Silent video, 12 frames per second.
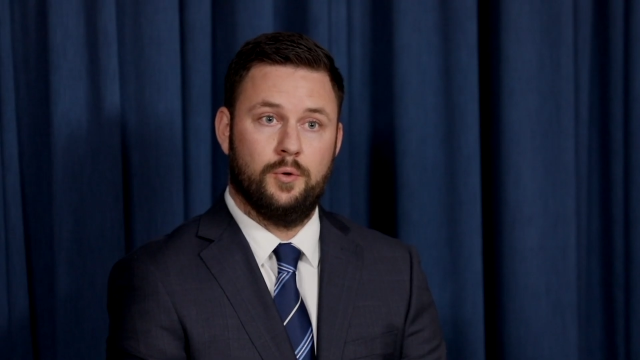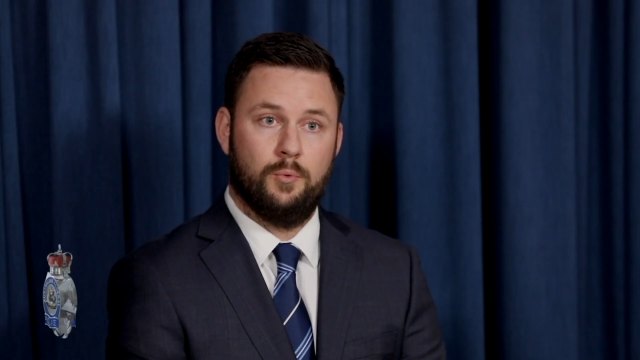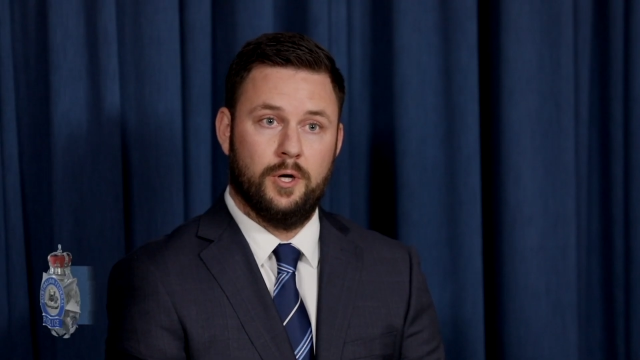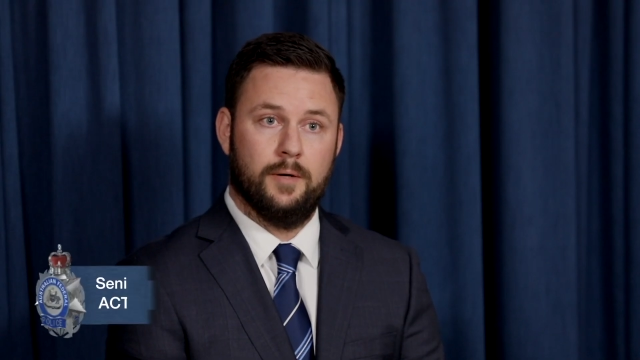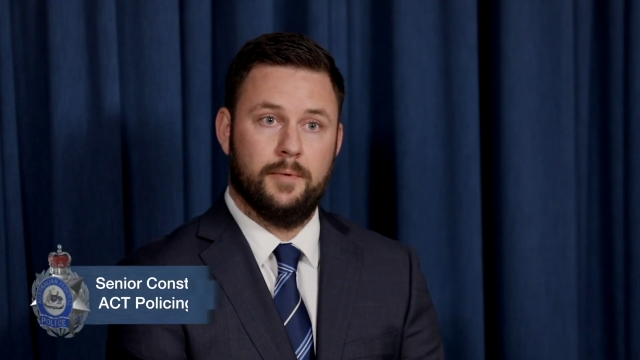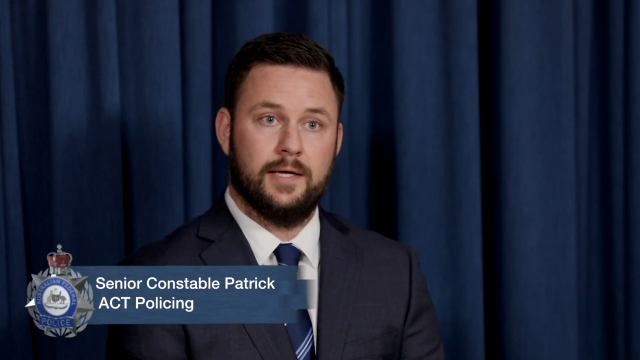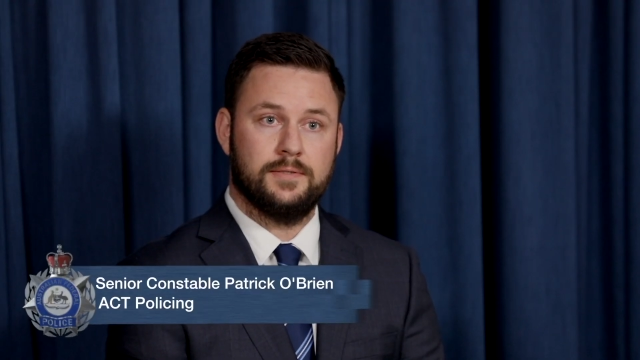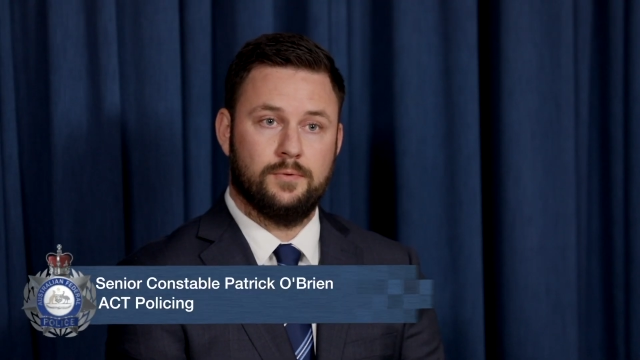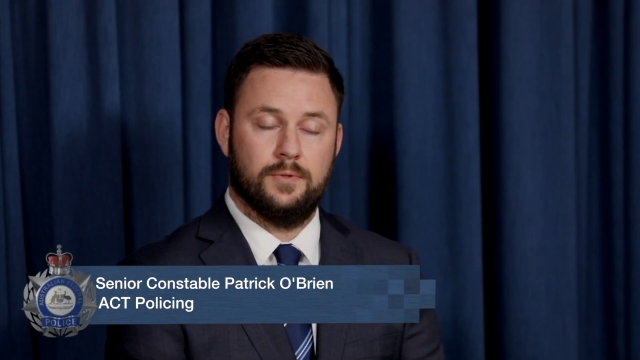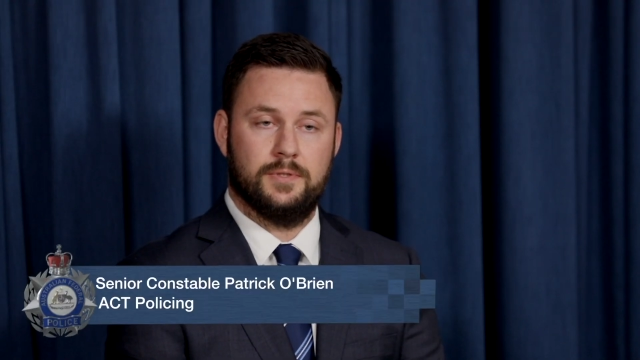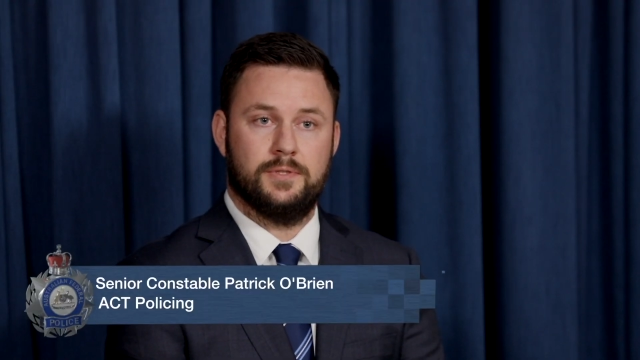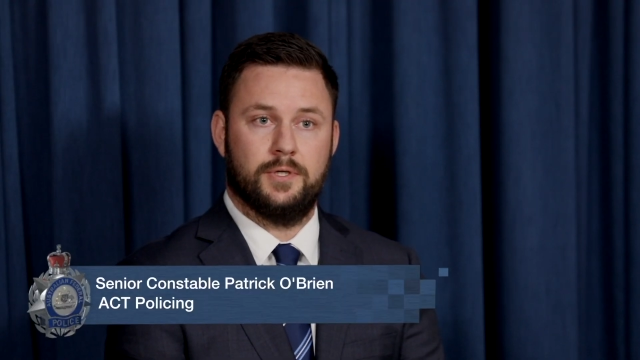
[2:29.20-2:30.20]
her whereabouts
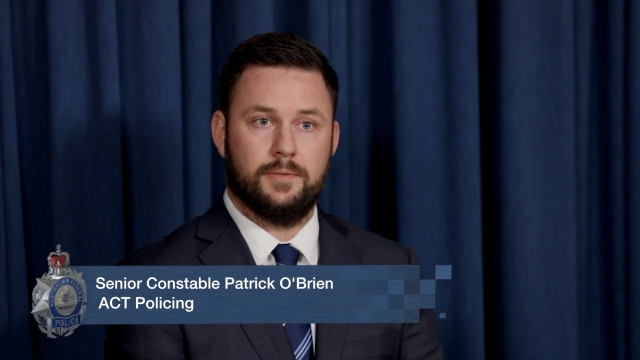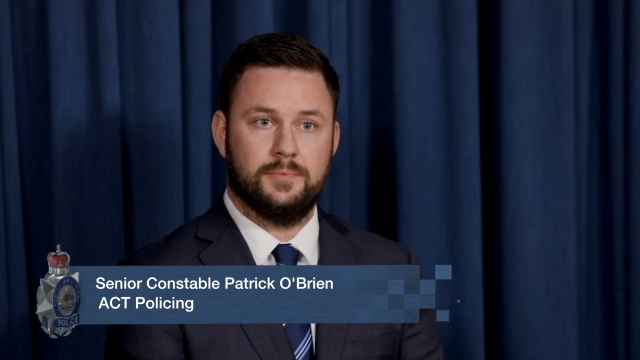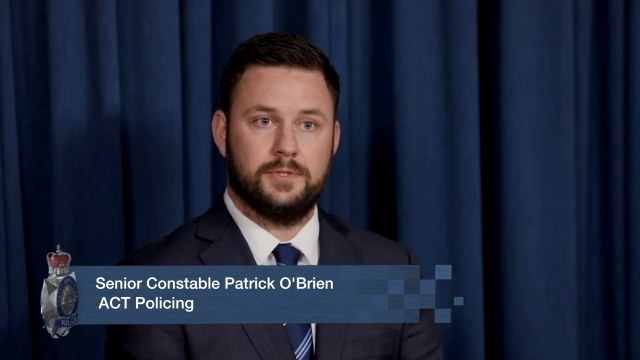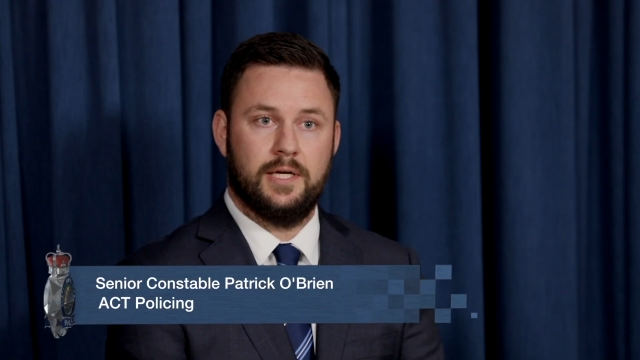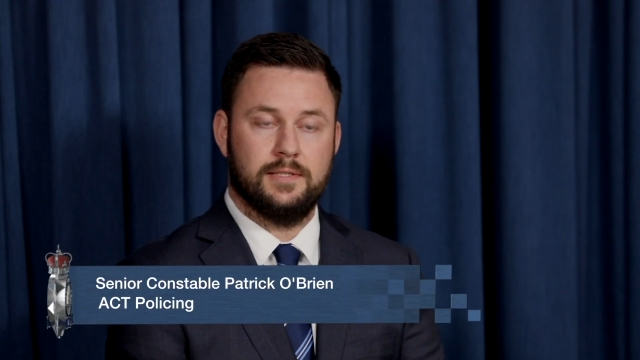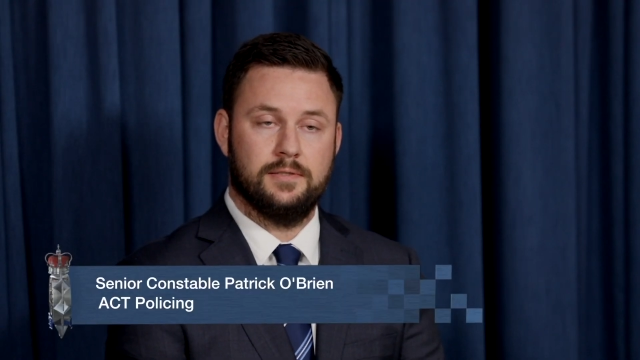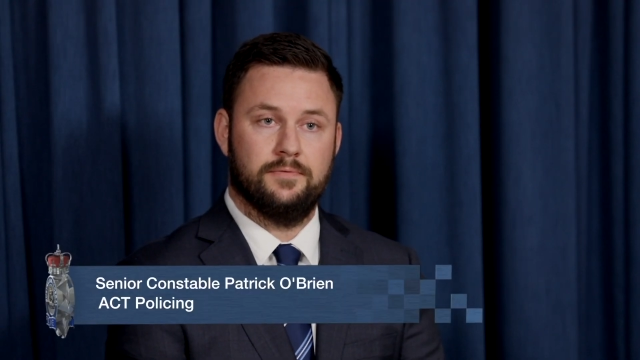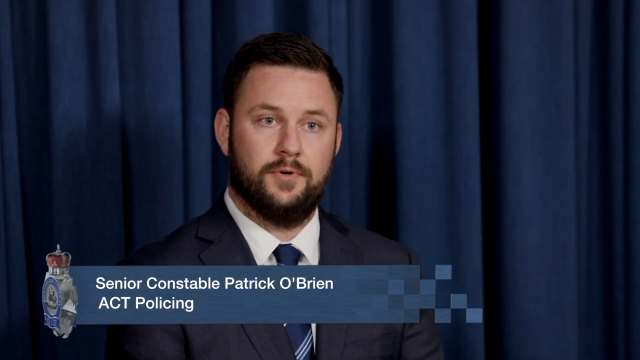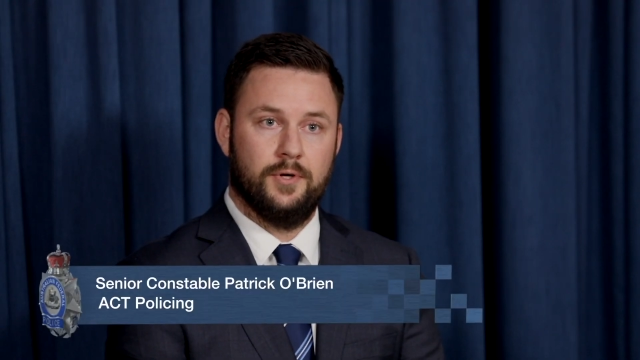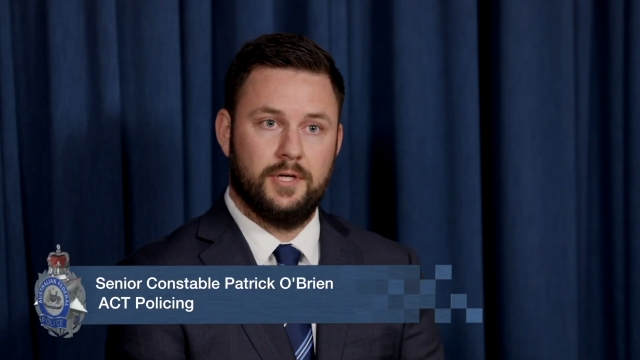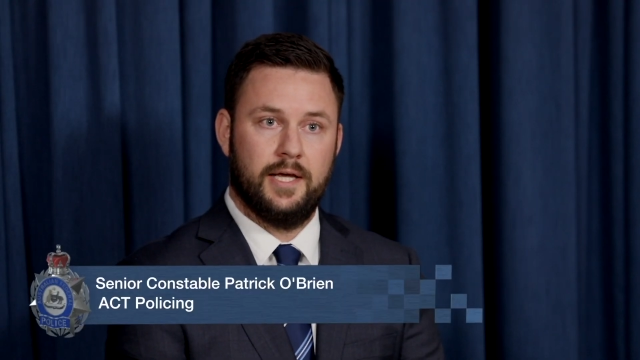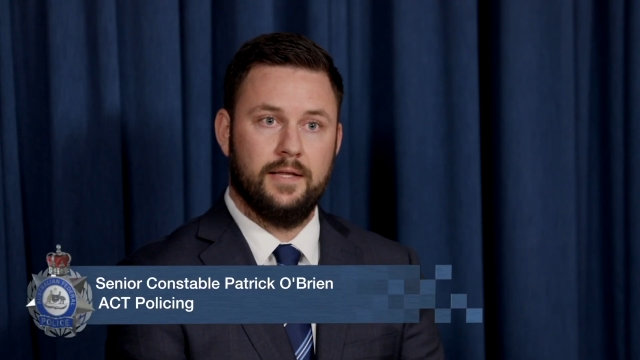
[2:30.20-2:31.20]
or the circumstances of
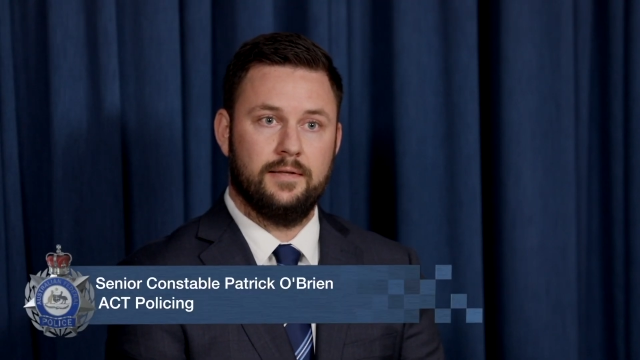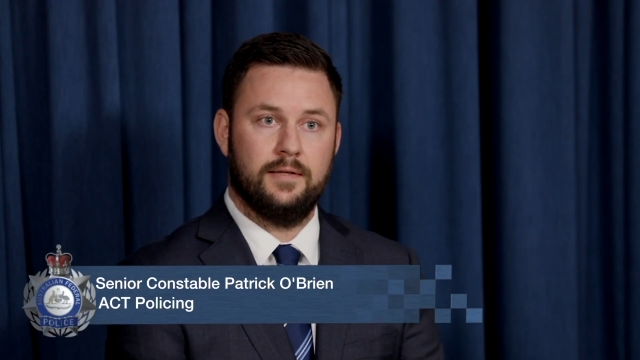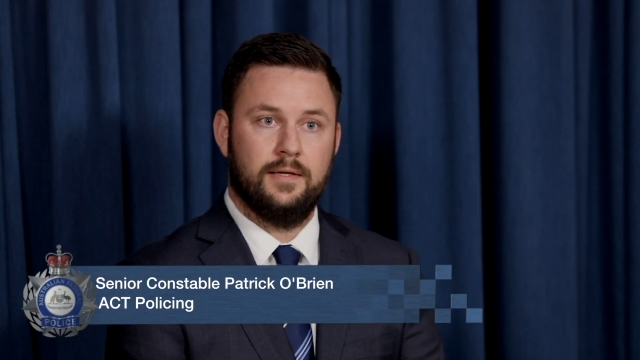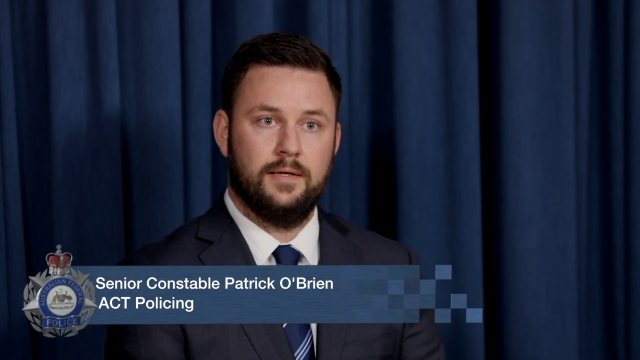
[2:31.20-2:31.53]
her death.